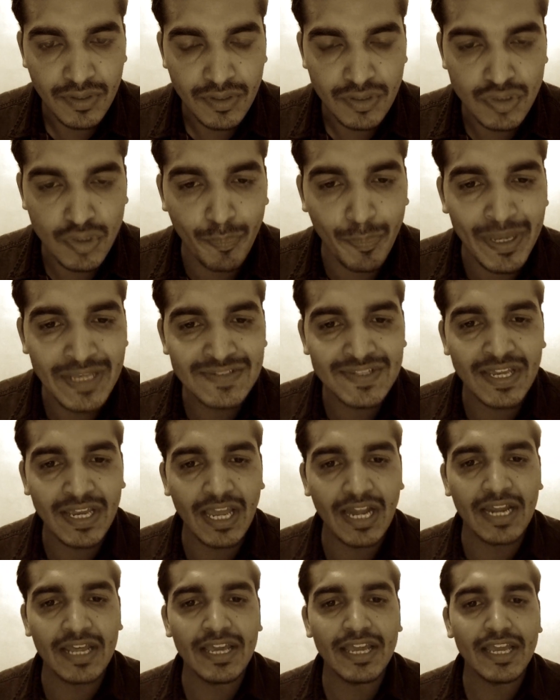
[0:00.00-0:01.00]
So
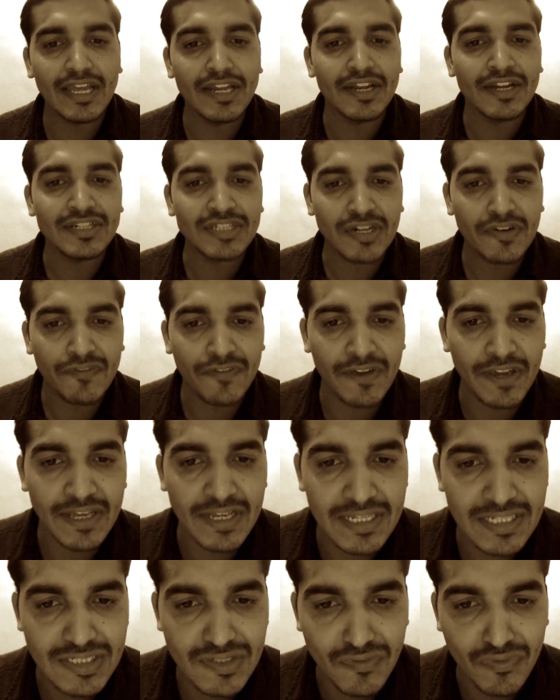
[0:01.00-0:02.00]
basically in
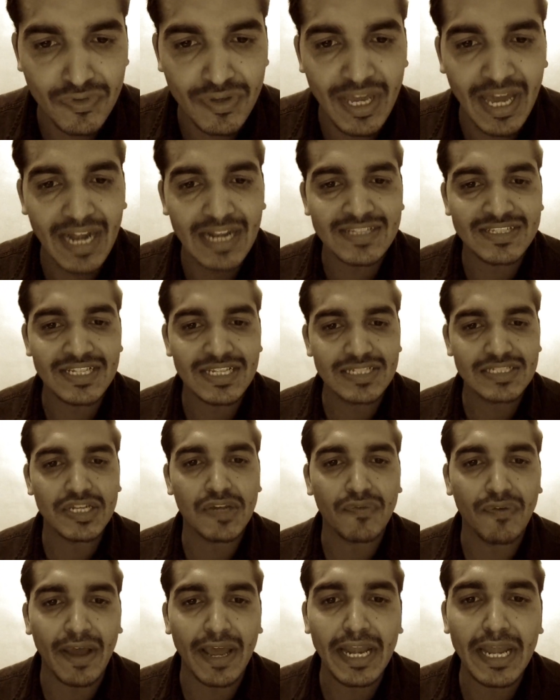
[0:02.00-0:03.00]
interface, we are just
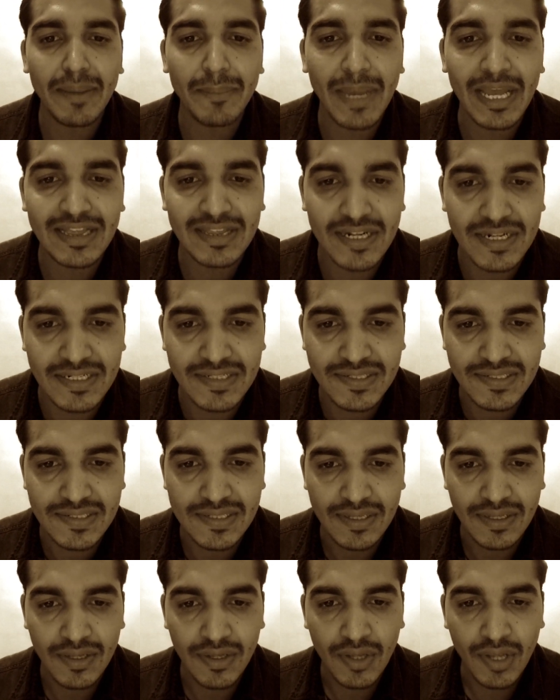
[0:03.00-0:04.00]
defining
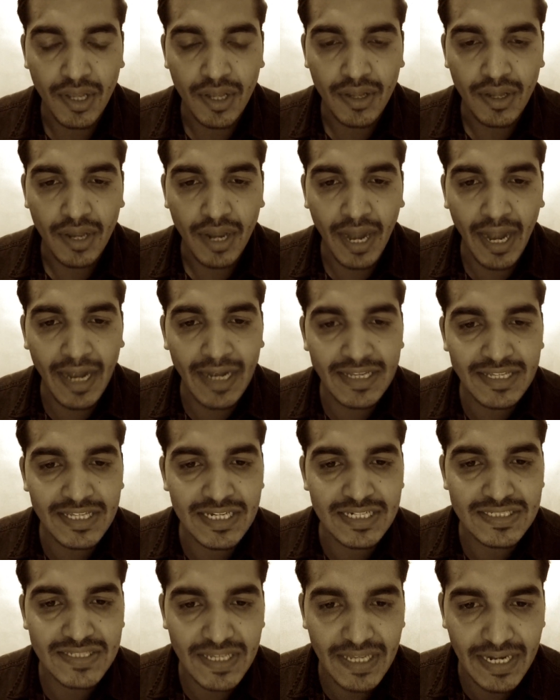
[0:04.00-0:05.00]
methods and
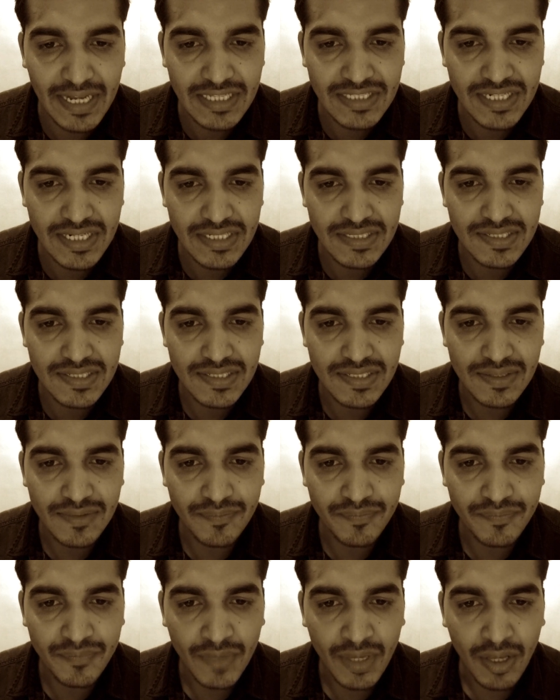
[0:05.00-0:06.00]
their signatures,
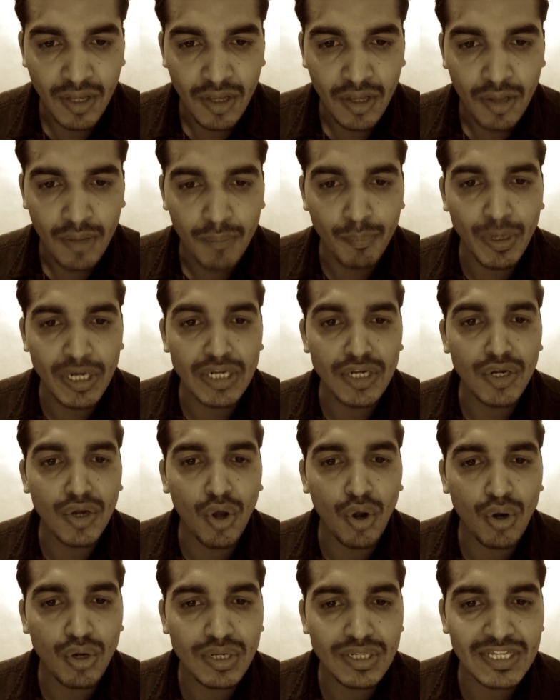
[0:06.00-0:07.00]
but
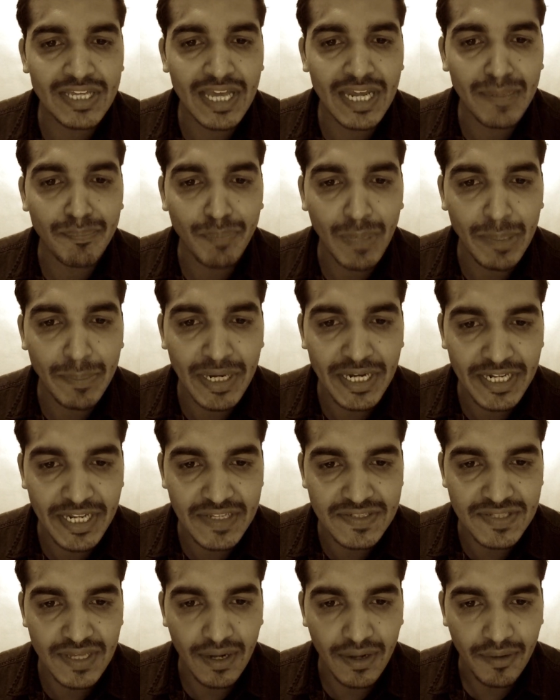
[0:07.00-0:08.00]
not their
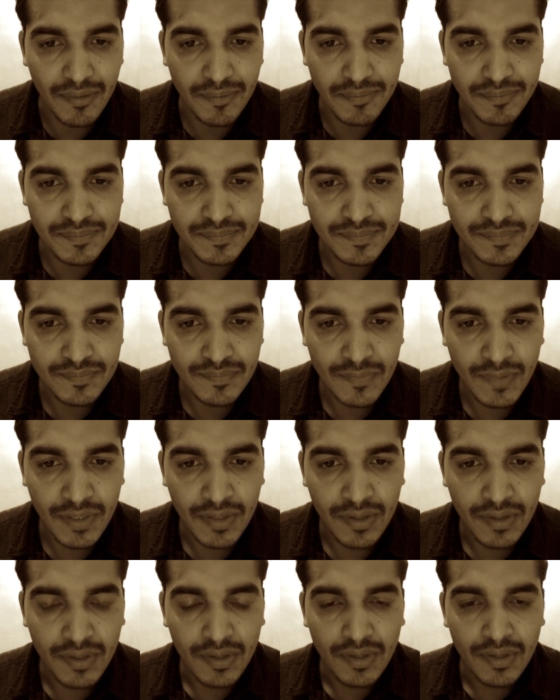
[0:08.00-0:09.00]
implementation.
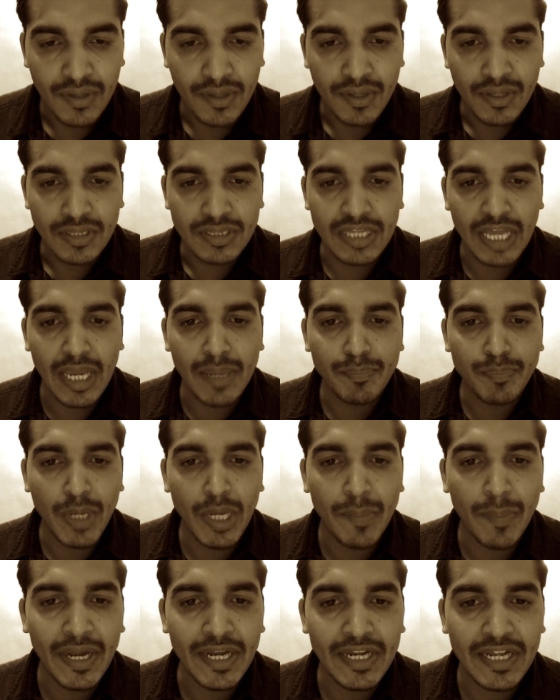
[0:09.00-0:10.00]
The
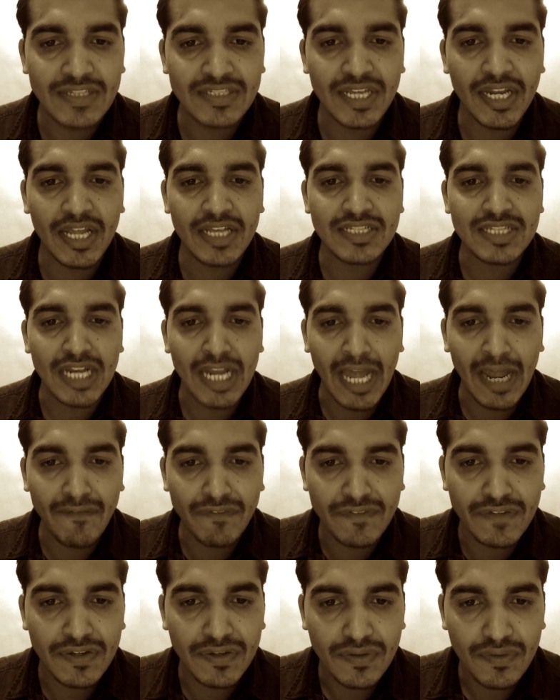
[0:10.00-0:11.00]
implementation is
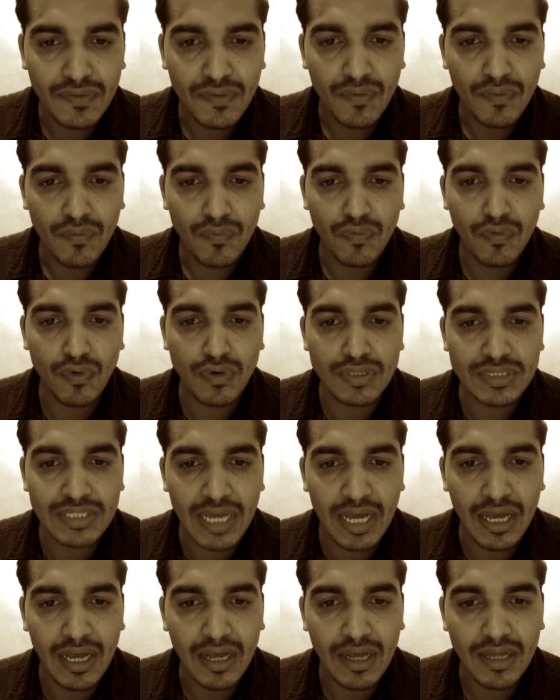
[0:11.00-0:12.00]
left for
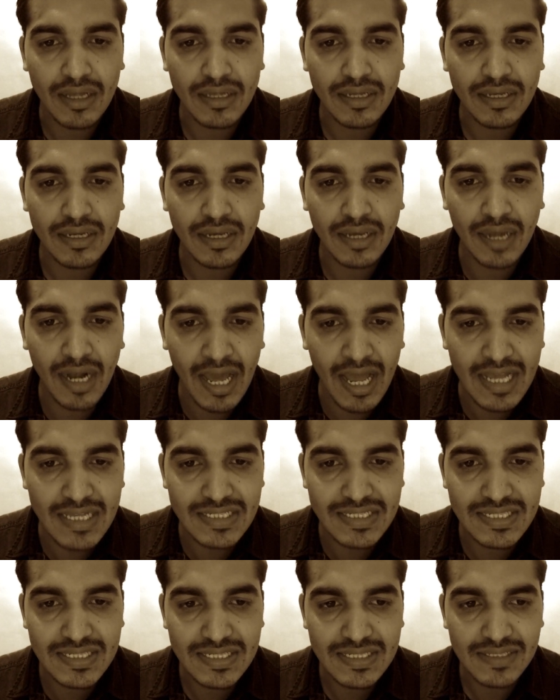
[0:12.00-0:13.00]
the
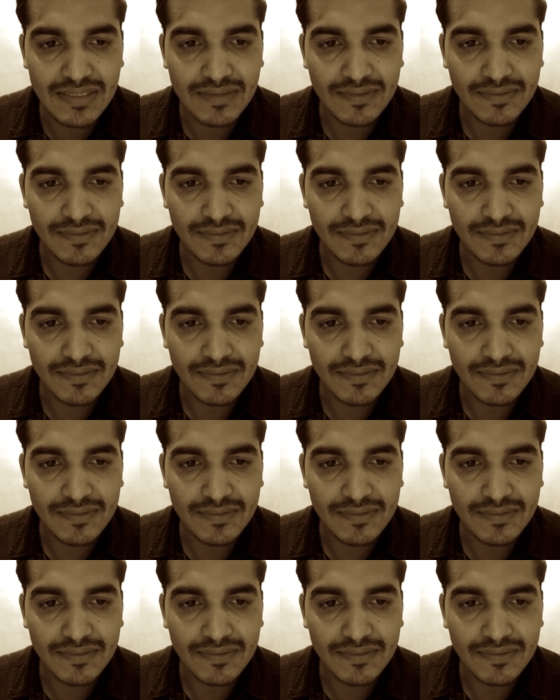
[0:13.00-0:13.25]
class,